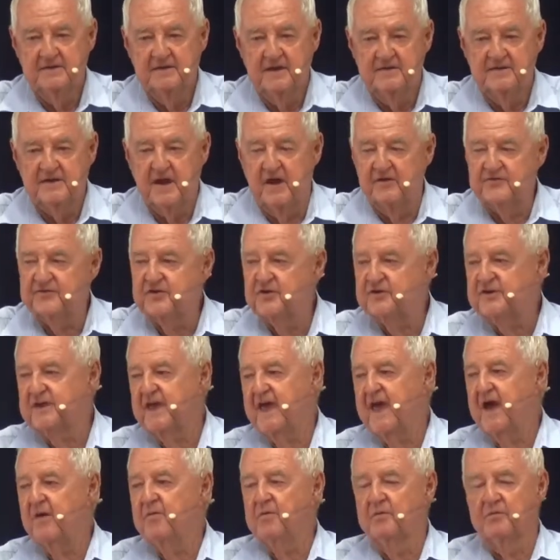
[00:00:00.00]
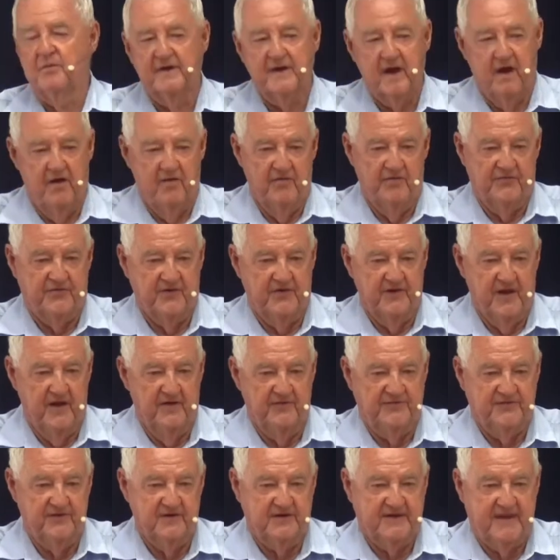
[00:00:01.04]
Don't you care what we're going through?
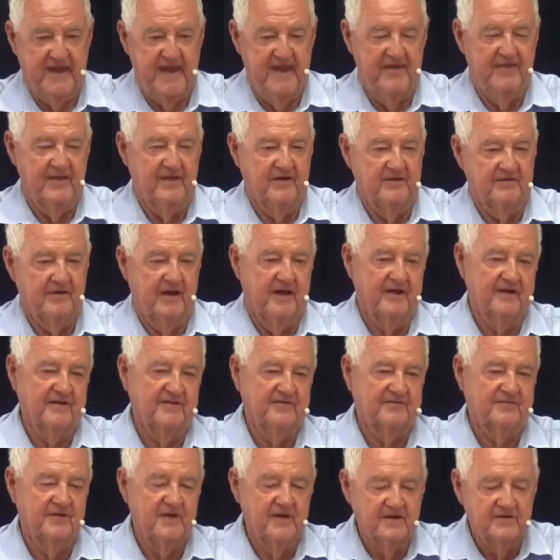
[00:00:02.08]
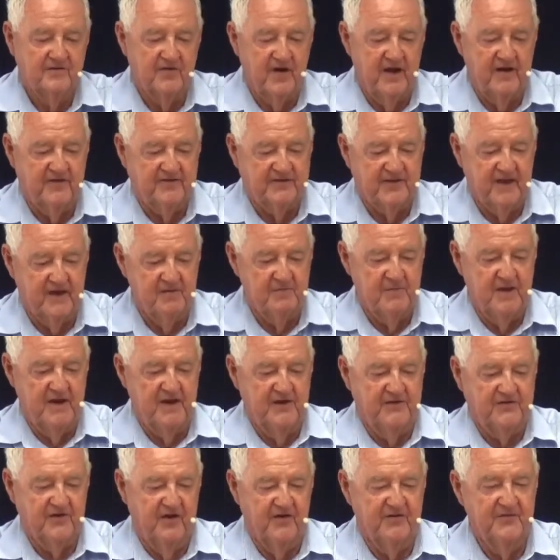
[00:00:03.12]
Don't you care that, like as Greg said a
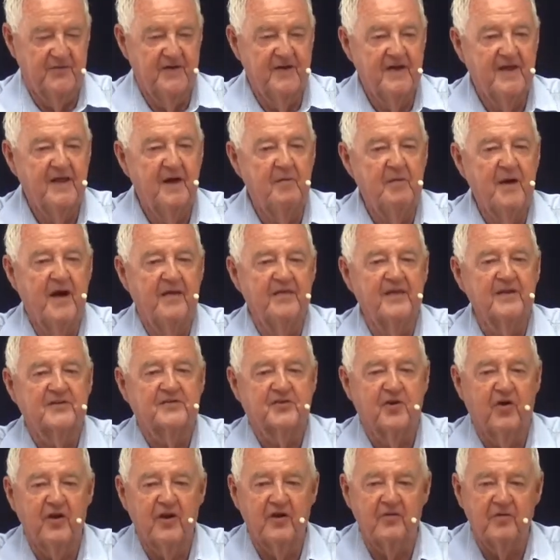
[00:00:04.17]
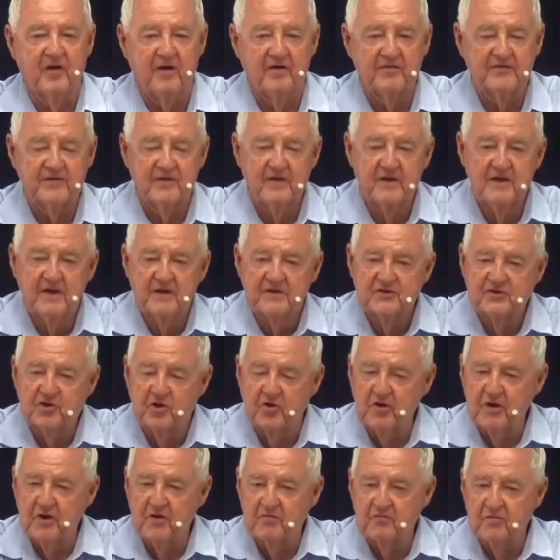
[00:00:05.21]
minute on about the toilet rolls?
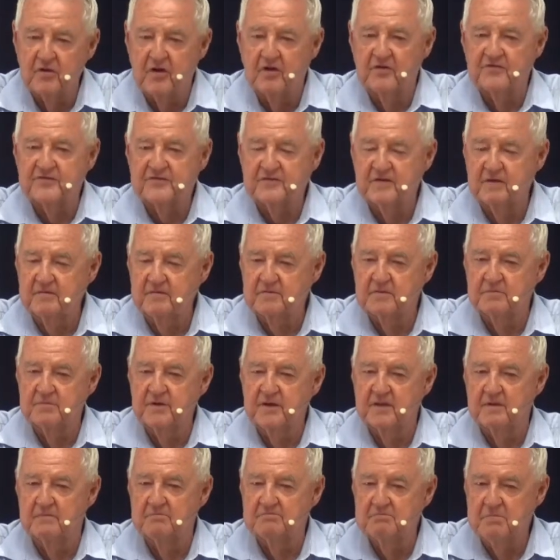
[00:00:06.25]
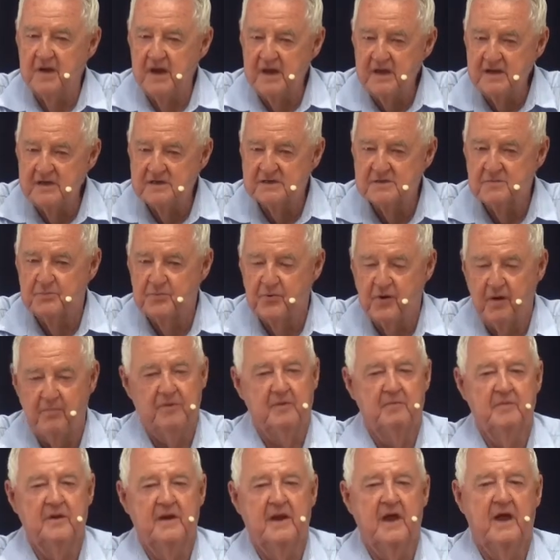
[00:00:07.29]
Toilet rolls seem to be the major
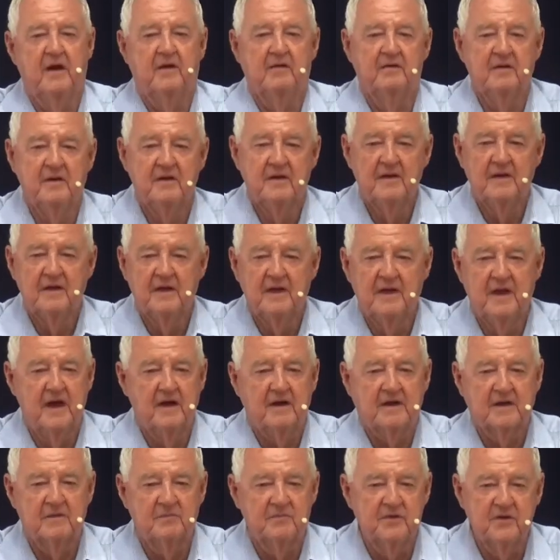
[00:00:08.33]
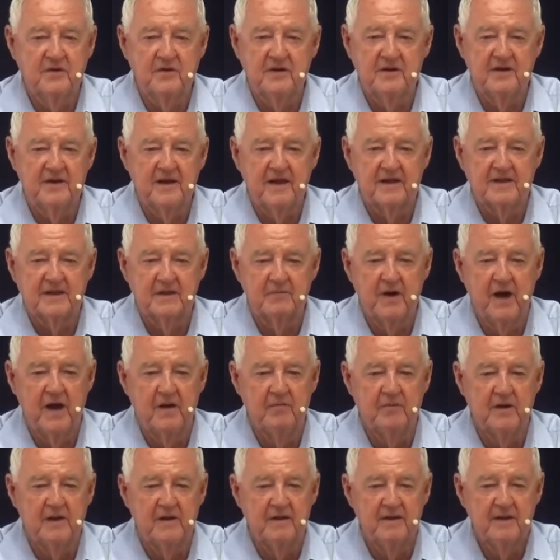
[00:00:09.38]
problem in our, in our community at the
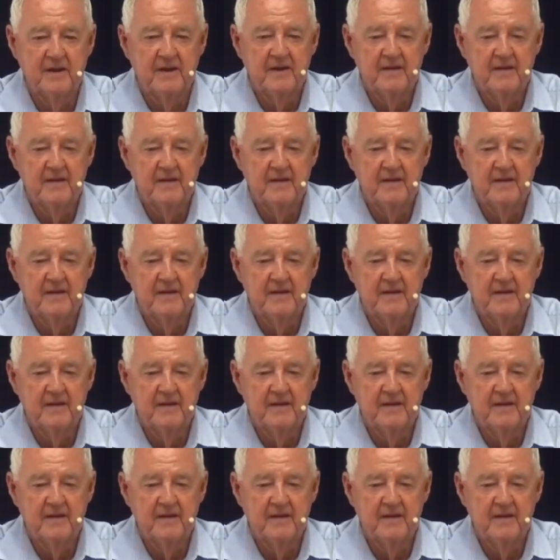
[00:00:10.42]
moment.